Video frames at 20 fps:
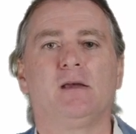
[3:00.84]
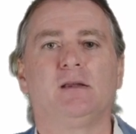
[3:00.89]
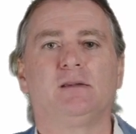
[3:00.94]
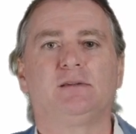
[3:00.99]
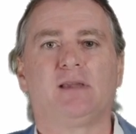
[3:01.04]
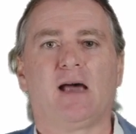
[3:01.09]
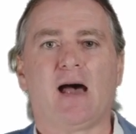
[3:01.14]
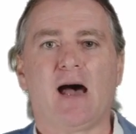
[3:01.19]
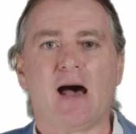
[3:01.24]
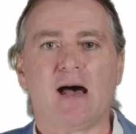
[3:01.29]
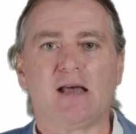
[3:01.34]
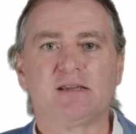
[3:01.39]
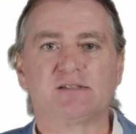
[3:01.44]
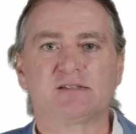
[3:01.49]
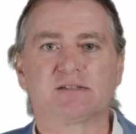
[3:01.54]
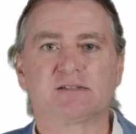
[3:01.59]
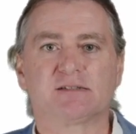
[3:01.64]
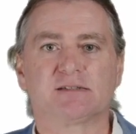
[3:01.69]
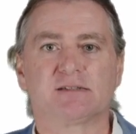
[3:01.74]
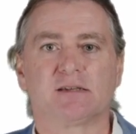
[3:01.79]

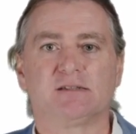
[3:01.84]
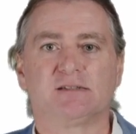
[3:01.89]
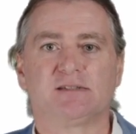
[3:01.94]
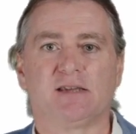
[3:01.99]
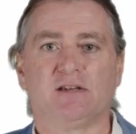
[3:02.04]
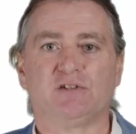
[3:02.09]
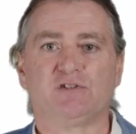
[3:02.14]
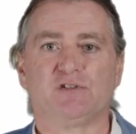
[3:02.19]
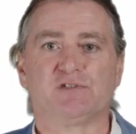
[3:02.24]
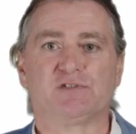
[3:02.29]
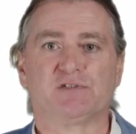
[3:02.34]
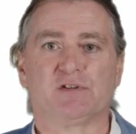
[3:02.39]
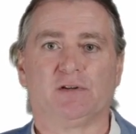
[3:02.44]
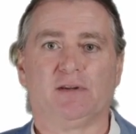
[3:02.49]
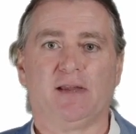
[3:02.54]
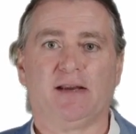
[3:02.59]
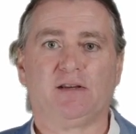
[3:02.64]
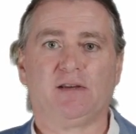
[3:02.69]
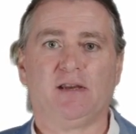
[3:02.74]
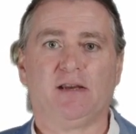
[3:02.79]
Tasks such as
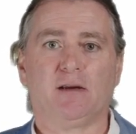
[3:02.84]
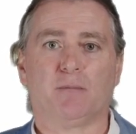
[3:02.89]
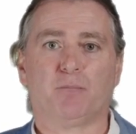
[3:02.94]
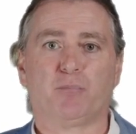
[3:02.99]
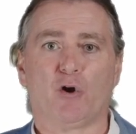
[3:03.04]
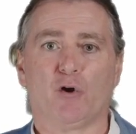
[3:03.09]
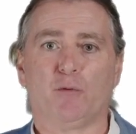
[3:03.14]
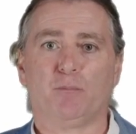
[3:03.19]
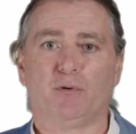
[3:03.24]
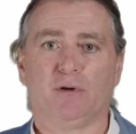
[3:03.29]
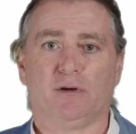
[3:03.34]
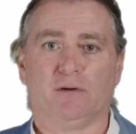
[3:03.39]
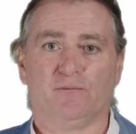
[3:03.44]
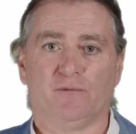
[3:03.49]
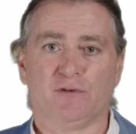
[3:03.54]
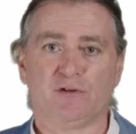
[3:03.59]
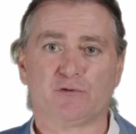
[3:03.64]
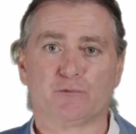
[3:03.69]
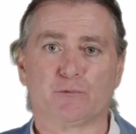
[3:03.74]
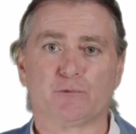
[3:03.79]
selecting appropriate
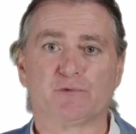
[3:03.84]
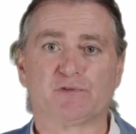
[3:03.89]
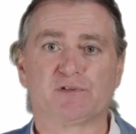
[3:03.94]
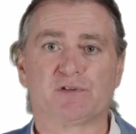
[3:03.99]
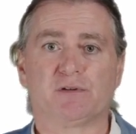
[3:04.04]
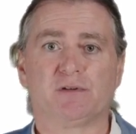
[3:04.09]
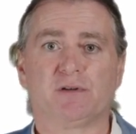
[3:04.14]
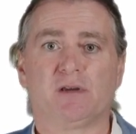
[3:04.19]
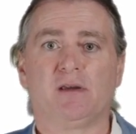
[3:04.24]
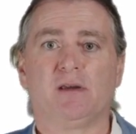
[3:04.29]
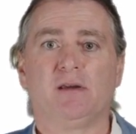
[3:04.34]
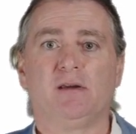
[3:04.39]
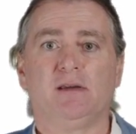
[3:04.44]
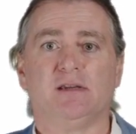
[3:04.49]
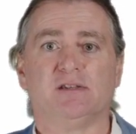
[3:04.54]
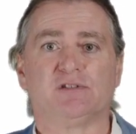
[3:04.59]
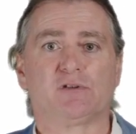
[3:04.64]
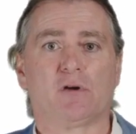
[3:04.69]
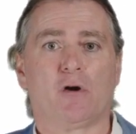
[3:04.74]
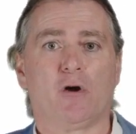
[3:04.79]
visuals
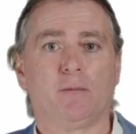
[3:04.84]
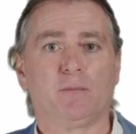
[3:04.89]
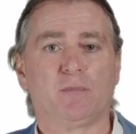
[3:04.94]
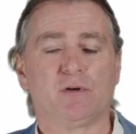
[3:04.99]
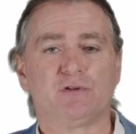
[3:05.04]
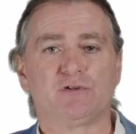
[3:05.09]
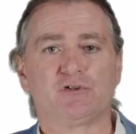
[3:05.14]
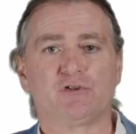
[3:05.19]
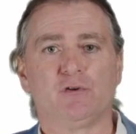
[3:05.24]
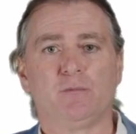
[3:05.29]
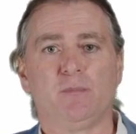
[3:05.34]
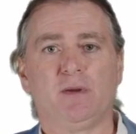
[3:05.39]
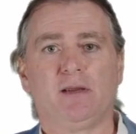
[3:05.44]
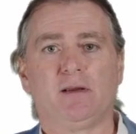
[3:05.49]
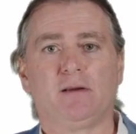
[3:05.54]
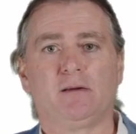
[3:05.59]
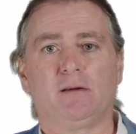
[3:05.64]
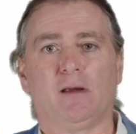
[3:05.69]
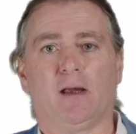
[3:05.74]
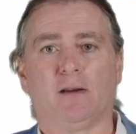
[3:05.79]
is
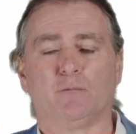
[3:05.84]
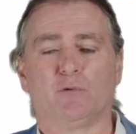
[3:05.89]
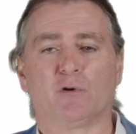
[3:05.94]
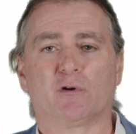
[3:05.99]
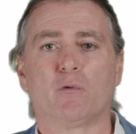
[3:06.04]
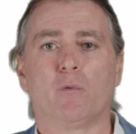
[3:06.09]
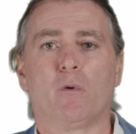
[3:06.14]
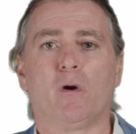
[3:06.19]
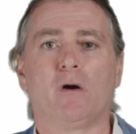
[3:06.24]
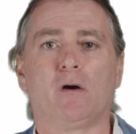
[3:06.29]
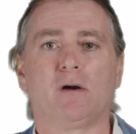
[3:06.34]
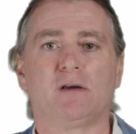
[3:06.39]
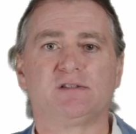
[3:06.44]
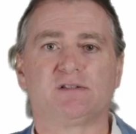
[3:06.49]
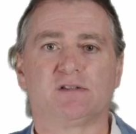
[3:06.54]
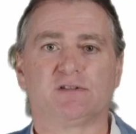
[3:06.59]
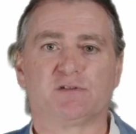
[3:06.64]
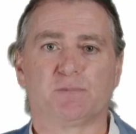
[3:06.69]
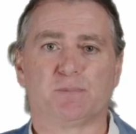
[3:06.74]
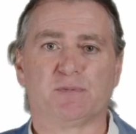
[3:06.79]
time-consuming and requires
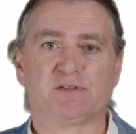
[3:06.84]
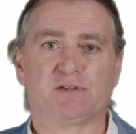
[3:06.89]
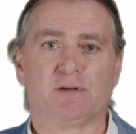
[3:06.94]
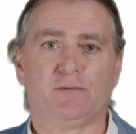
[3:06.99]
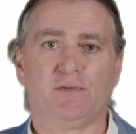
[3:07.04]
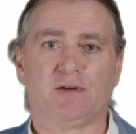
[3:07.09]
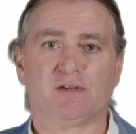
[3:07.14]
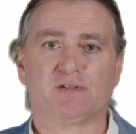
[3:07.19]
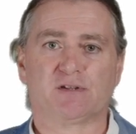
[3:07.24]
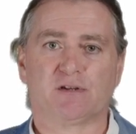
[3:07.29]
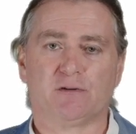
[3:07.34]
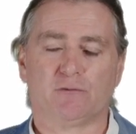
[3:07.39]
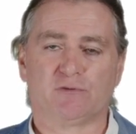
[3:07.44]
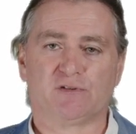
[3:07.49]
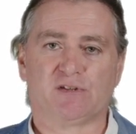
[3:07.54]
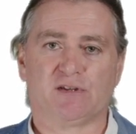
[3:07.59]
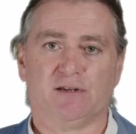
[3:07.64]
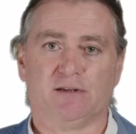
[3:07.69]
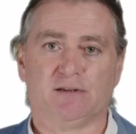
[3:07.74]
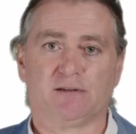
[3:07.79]
a specific skill
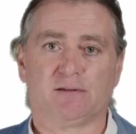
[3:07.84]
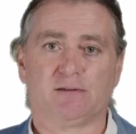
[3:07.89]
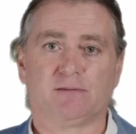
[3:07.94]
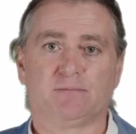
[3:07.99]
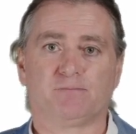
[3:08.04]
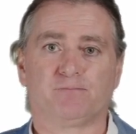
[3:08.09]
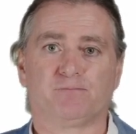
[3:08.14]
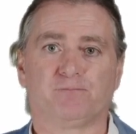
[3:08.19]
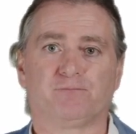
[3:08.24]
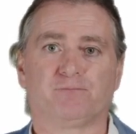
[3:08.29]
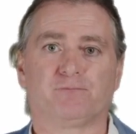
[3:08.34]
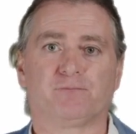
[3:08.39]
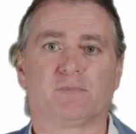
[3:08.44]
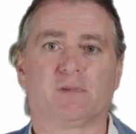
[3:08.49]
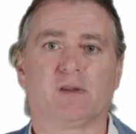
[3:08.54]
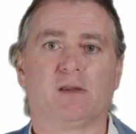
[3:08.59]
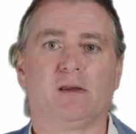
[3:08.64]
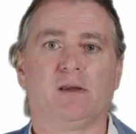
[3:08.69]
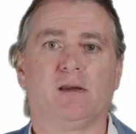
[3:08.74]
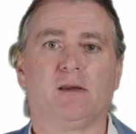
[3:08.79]
set.
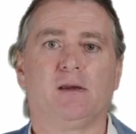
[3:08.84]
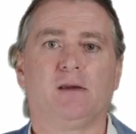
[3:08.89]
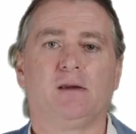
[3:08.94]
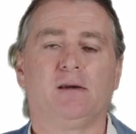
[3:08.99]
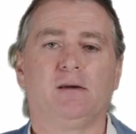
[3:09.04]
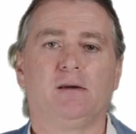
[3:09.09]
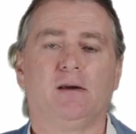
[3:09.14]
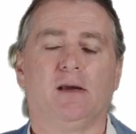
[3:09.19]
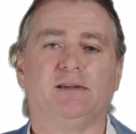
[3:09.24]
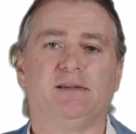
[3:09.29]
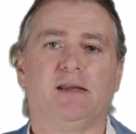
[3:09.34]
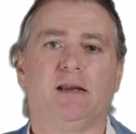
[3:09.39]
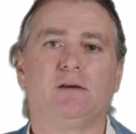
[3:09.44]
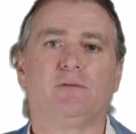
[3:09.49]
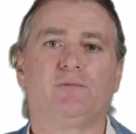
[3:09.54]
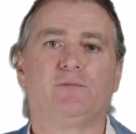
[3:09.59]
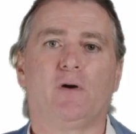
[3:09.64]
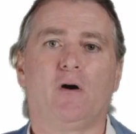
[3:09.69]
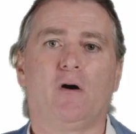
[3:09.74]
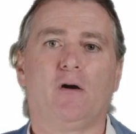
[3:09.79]

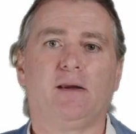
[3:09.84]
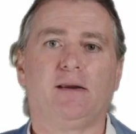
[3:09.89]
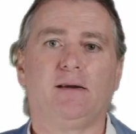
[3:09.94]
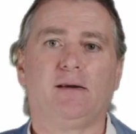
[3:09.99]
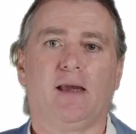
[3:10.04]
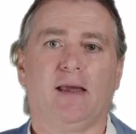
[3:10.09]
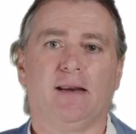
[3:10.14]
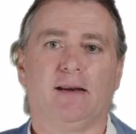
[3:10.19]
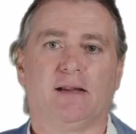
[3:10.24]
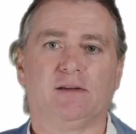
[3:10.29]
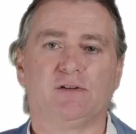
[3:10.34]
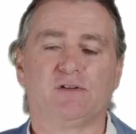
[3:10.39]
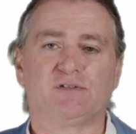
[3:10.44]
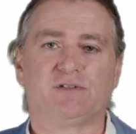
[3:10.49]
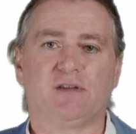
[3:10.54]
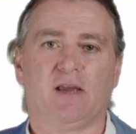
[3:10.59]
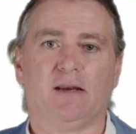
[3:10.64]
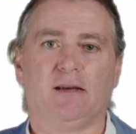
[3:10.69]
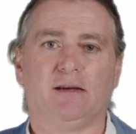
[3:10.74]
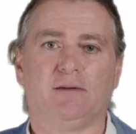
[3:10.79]
Identifying and
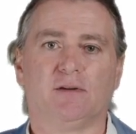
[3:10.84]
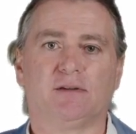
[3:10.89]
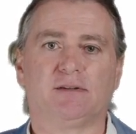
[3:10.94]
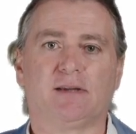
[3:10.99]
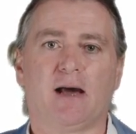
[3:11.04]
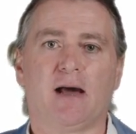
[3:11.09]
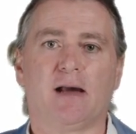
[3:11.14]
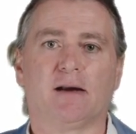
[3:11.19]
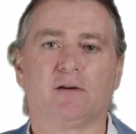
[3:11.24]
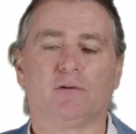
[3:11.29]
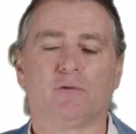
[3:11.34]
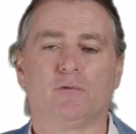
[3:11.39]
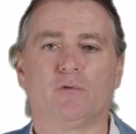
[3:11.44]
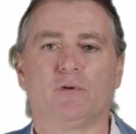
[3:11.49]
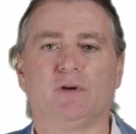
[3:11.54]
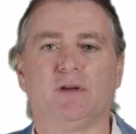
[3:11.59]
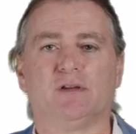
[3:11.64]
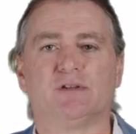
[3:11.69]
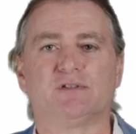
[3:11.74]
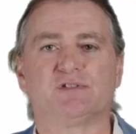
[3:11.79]
understanding the target
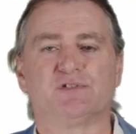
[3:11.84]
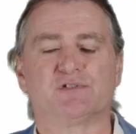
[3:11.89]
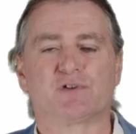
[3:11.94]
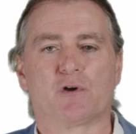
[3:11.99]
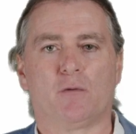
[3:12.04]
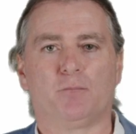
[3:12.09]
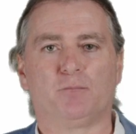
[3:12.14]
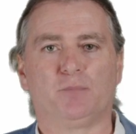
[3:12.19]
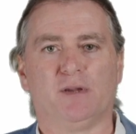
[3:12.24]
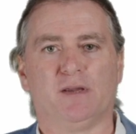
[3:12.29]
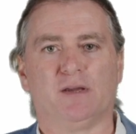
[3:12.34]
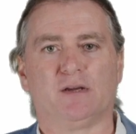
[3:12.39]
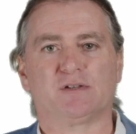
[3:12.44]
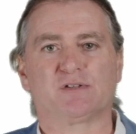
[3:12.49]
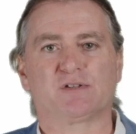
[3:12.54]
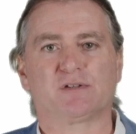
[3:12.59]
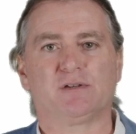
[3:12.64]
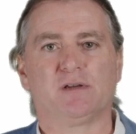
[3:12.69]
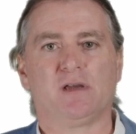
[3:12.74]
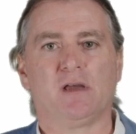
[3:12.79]
audience is
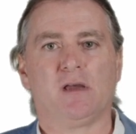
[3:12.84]
complex.